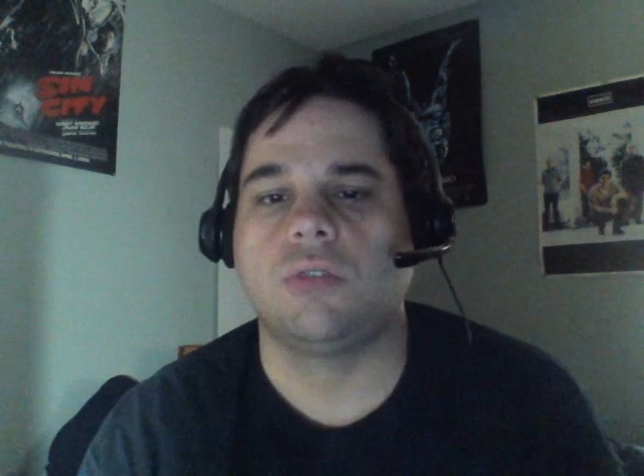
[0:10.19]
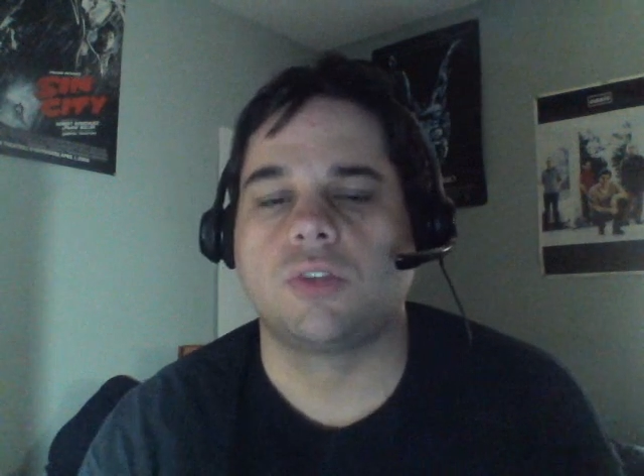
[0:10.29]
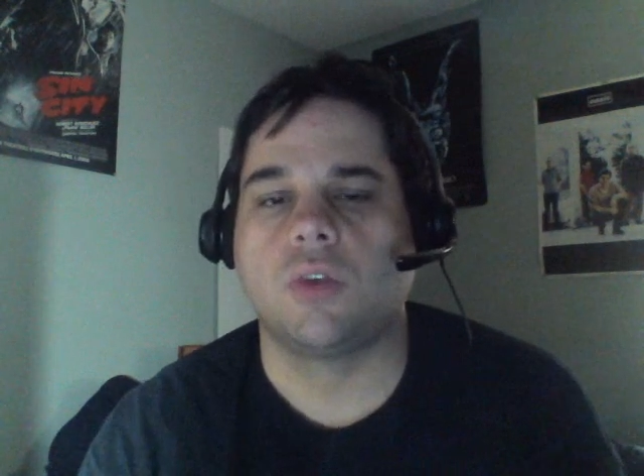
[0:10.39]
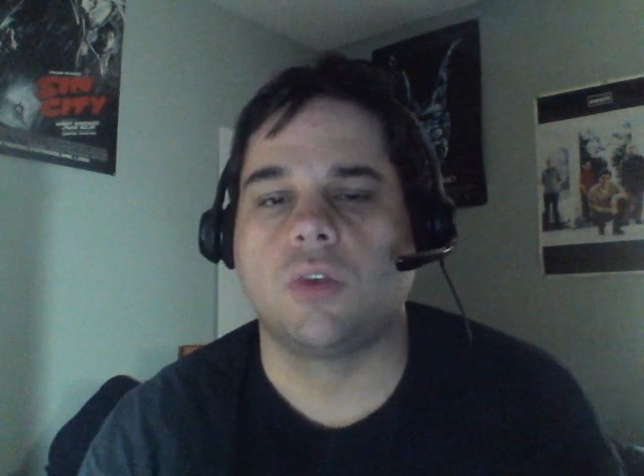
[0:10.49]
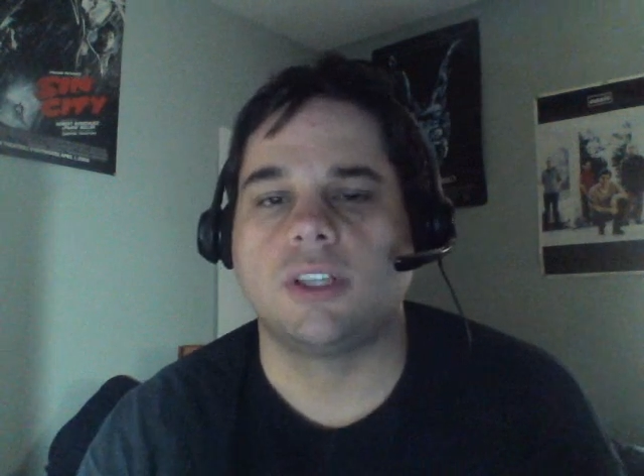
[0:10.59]

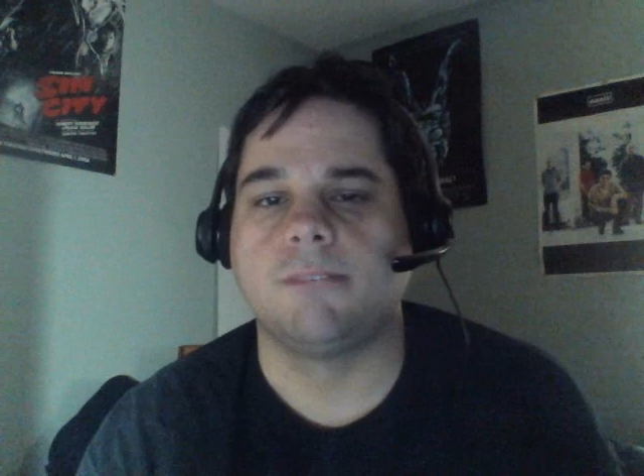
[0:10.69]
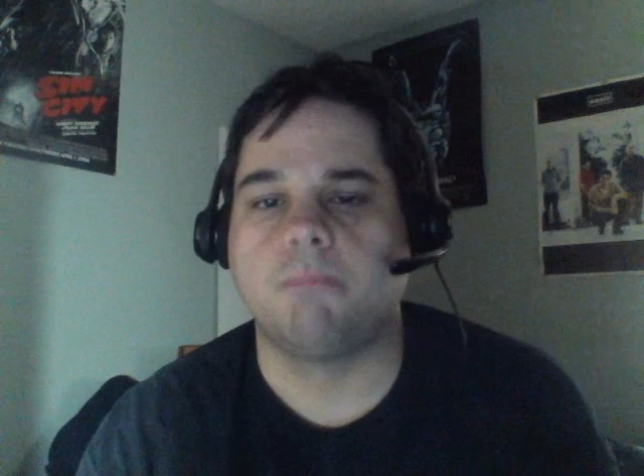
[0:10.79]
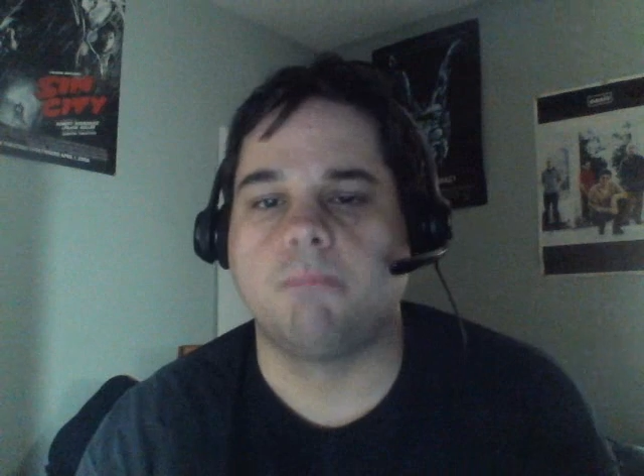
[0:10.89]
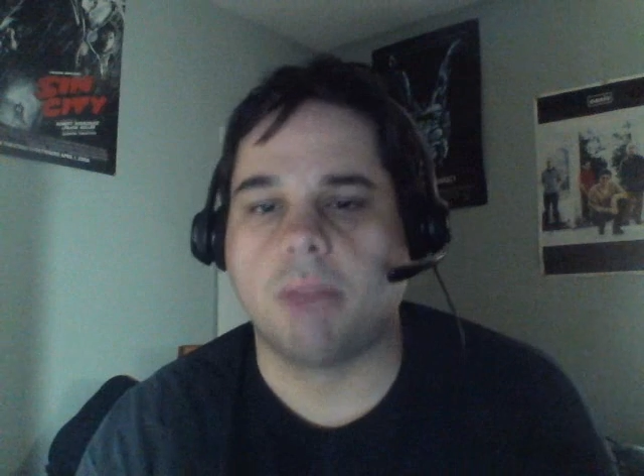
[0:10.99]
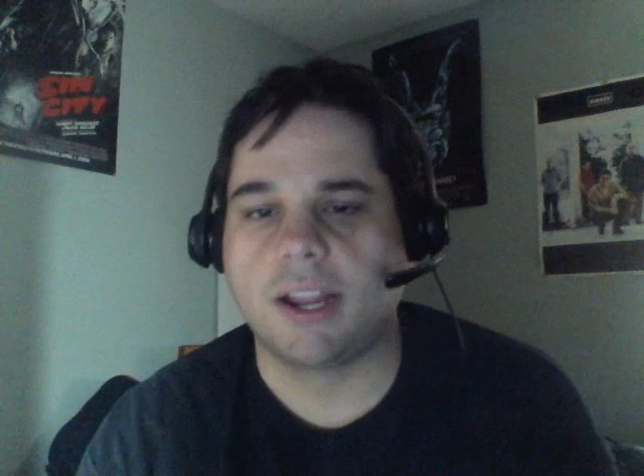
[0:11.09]
which was
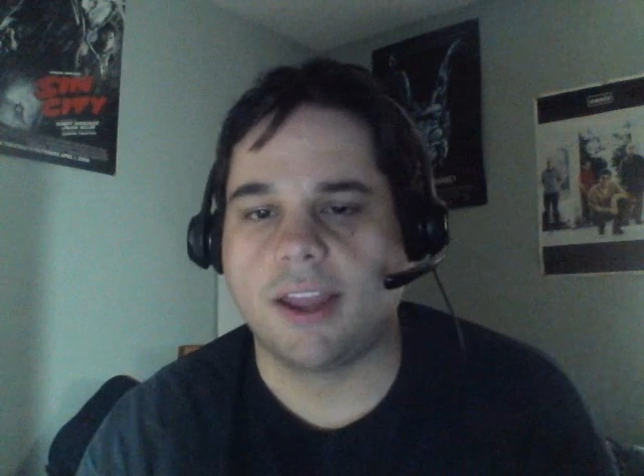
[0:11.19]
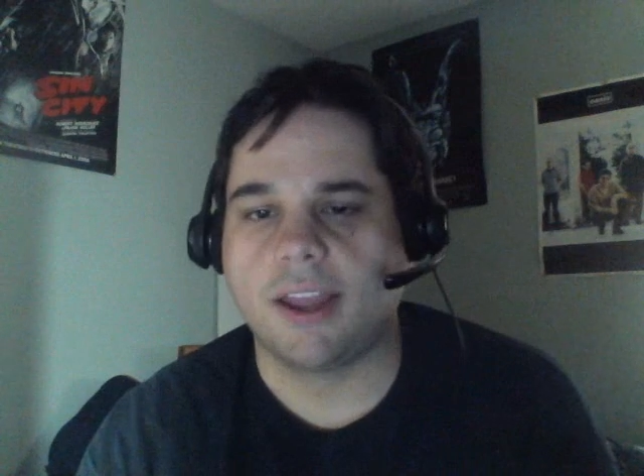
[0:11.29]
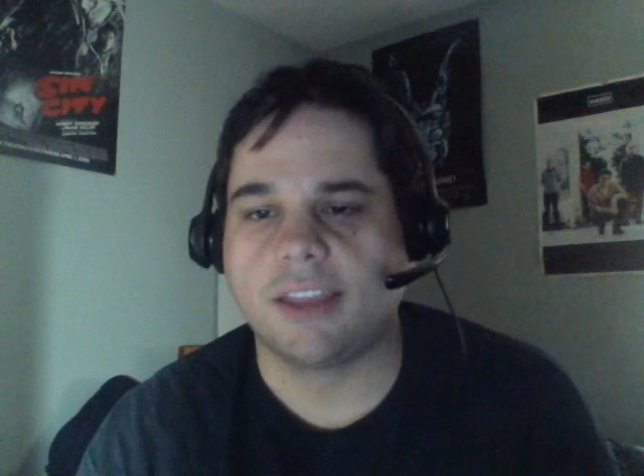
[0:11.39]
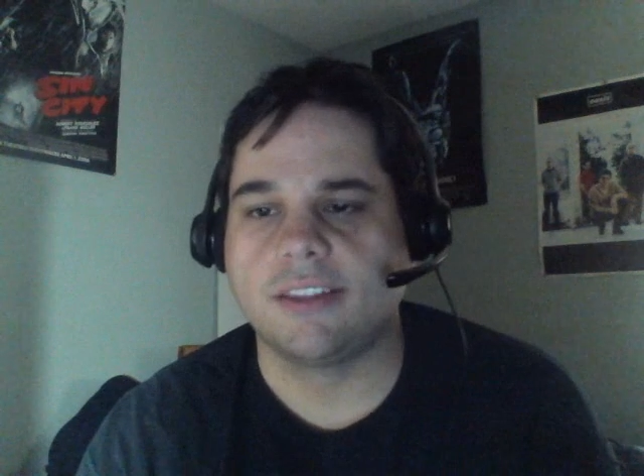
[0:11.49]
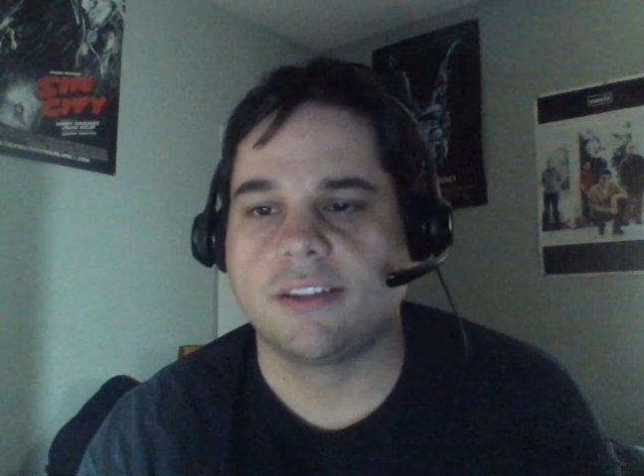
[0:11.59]
Bug
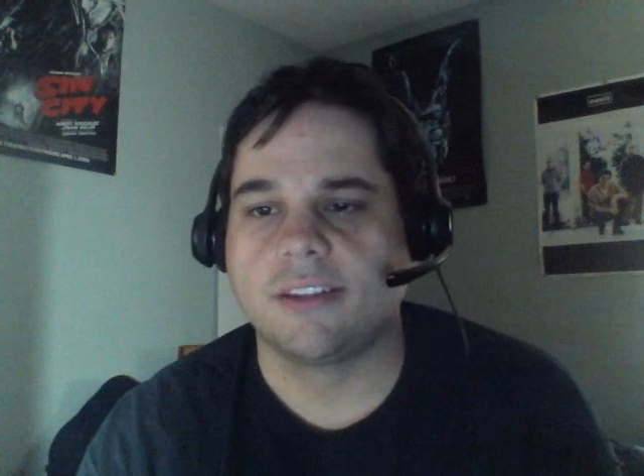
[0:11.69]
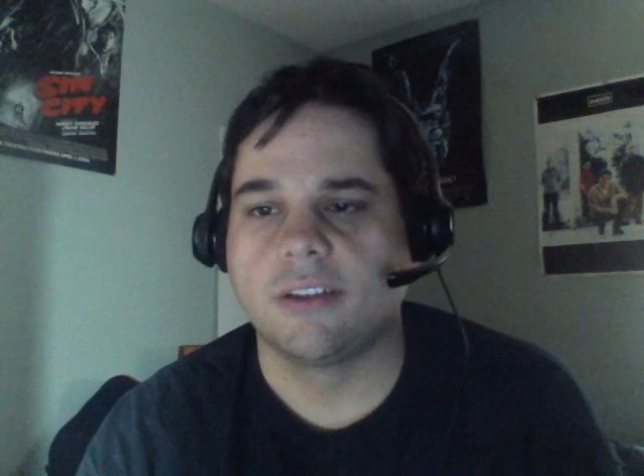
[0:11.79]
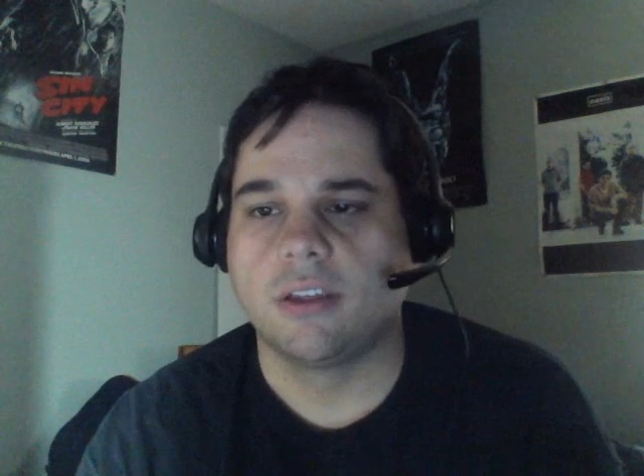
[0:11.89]
Night.